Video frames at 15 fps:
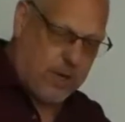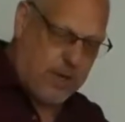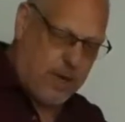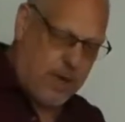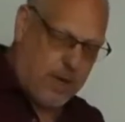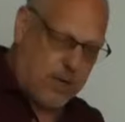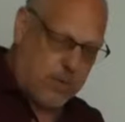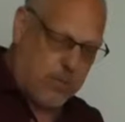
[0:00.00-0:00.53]

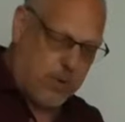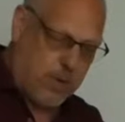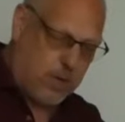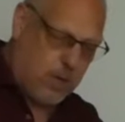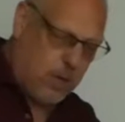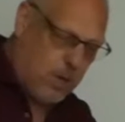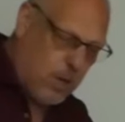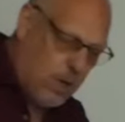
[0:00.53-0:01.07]
attachment
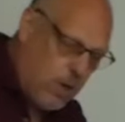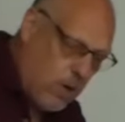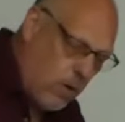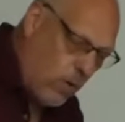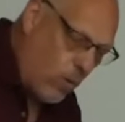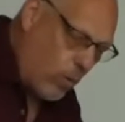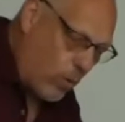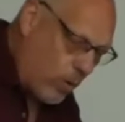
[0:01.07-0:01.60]

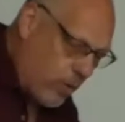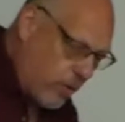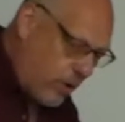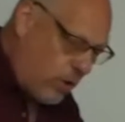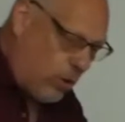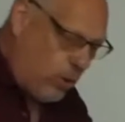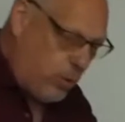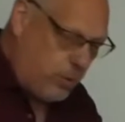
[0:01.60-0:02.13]
or the
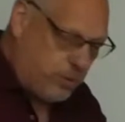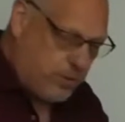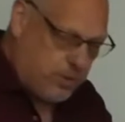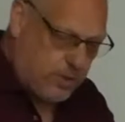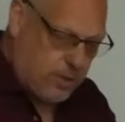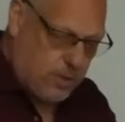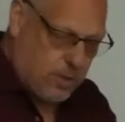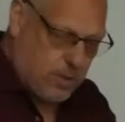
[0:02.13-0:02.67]

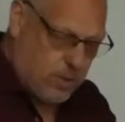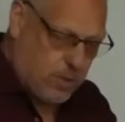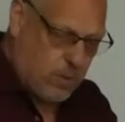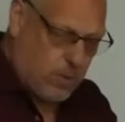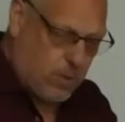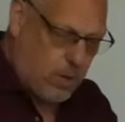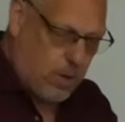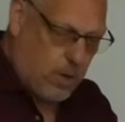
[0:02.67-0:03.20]
glutes
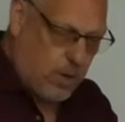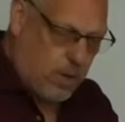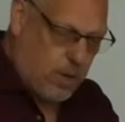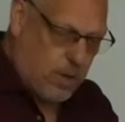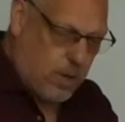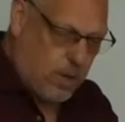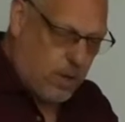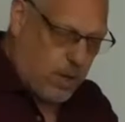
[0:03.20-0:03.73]

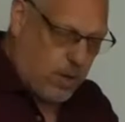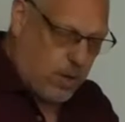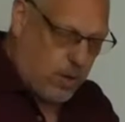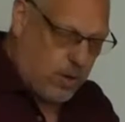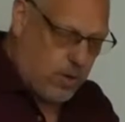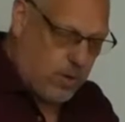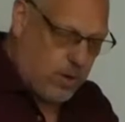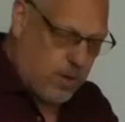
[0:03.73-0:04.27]

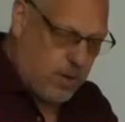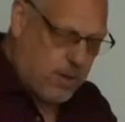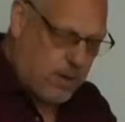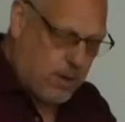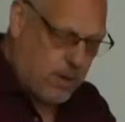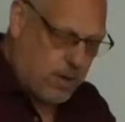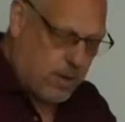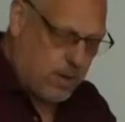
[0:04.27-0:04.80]
underneath
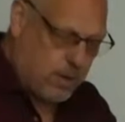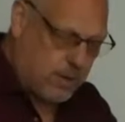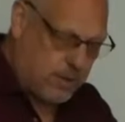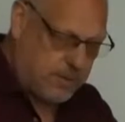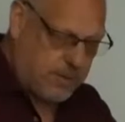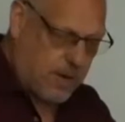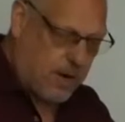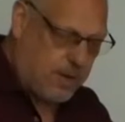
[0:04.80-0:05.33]
here.
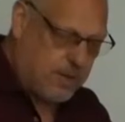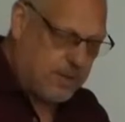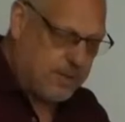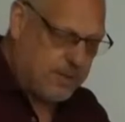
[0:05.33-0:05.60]
It's hard to